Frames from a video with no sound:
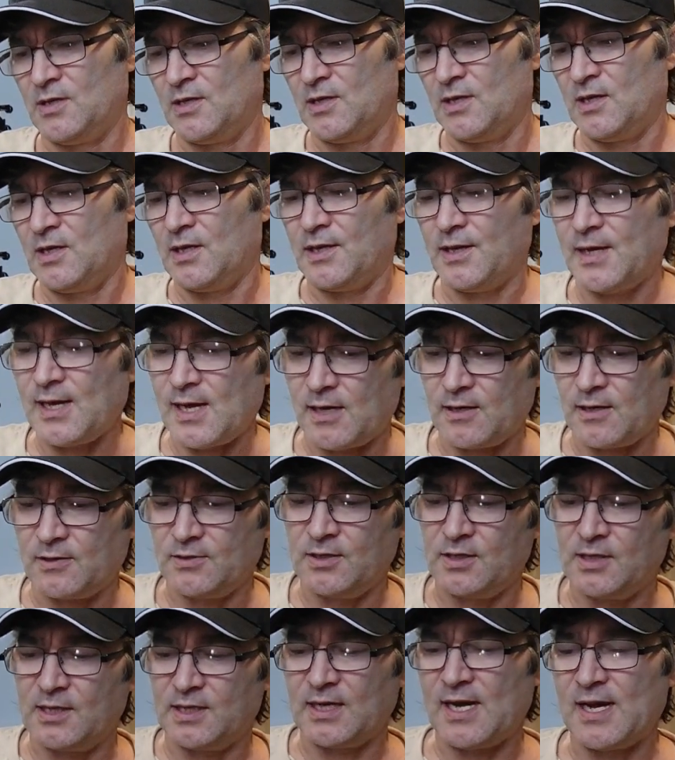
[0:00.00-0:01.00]
Now you're
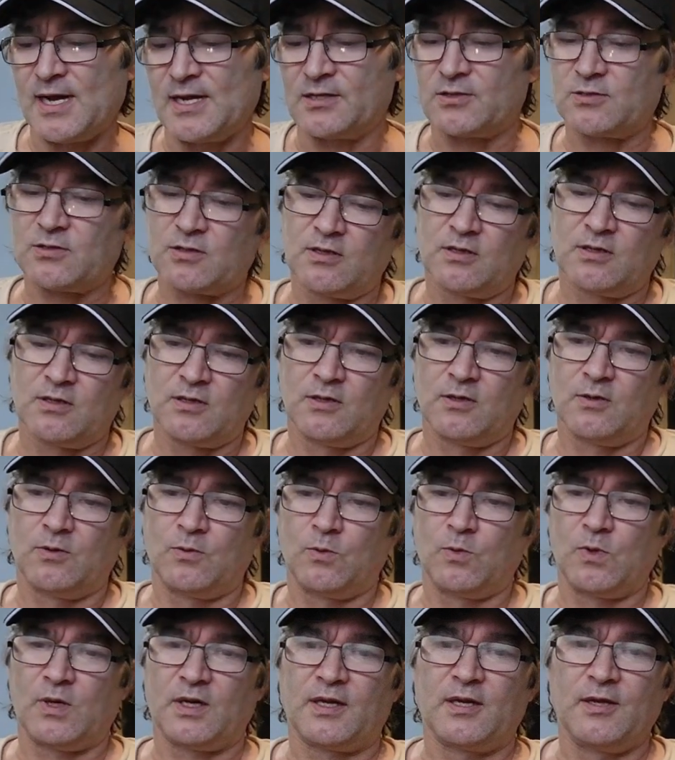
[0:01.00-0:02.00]
gonna ask,
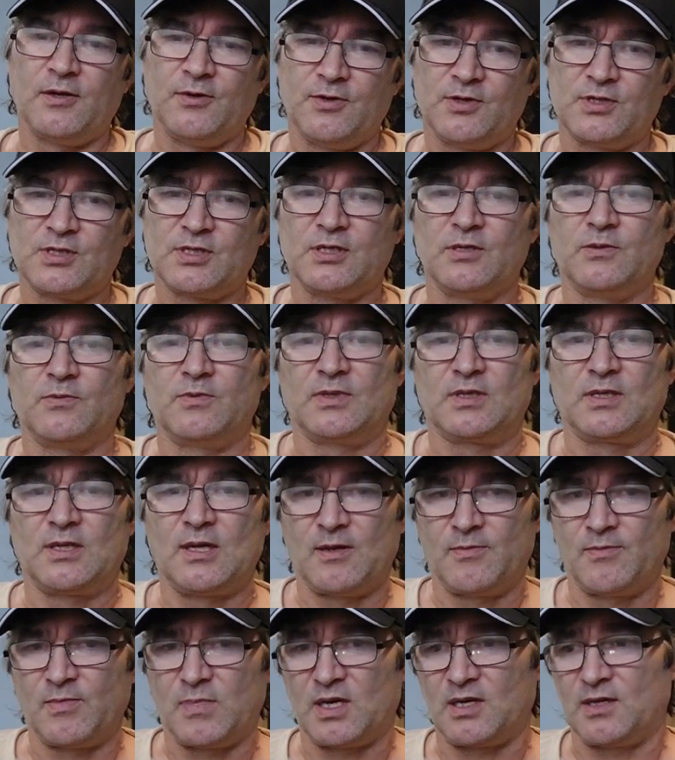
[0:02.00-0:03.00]
what can you see with
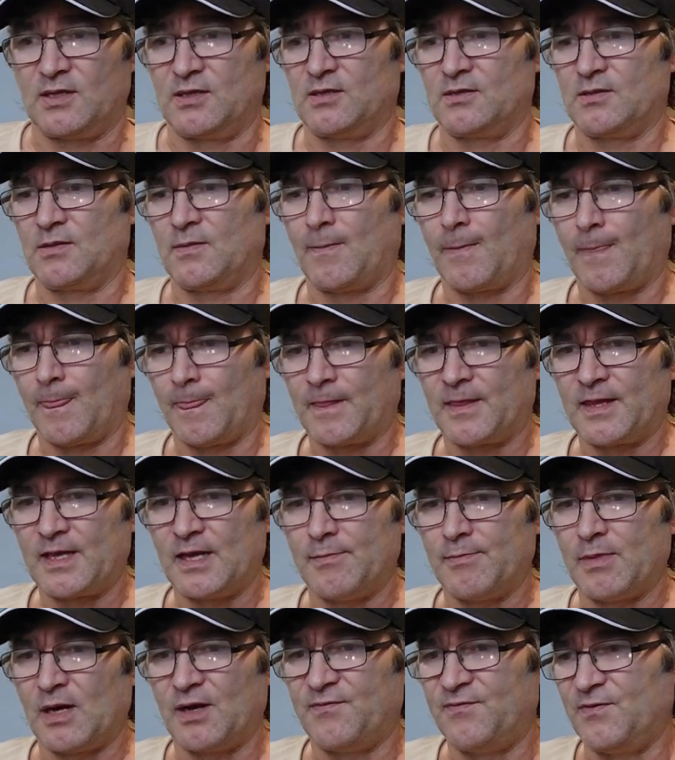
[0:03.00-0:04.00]
10 by
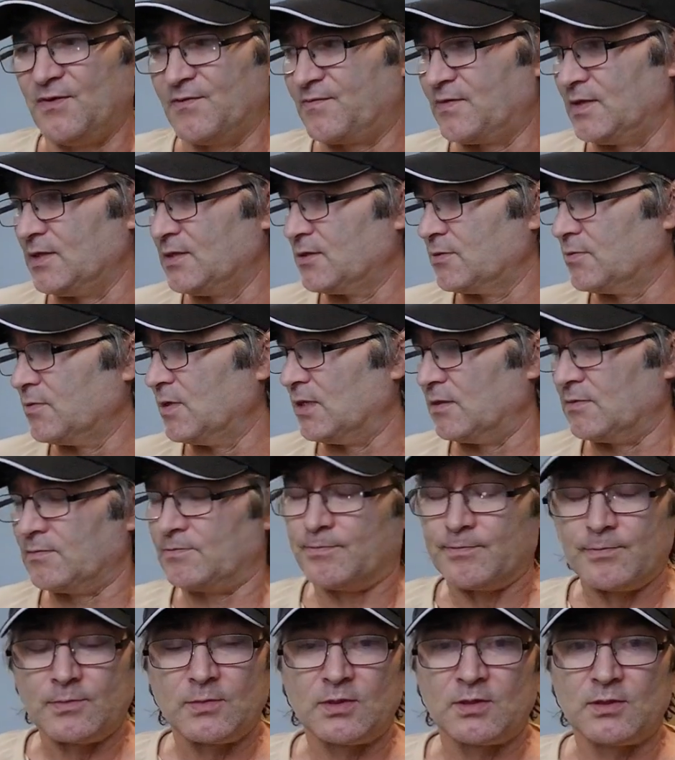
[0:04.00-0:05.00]
50s? Well,
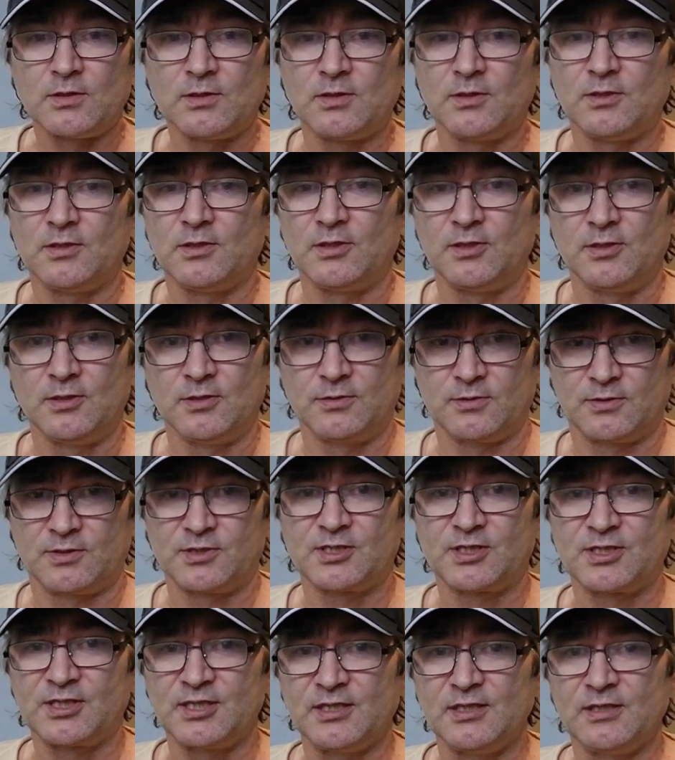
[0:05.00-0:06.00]
you'll
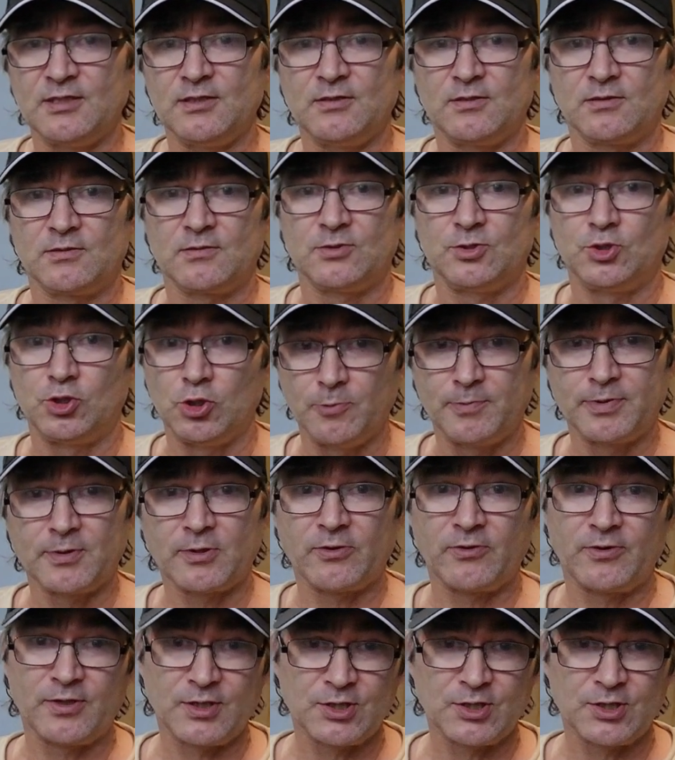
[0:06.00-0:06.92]
see Jupiter and its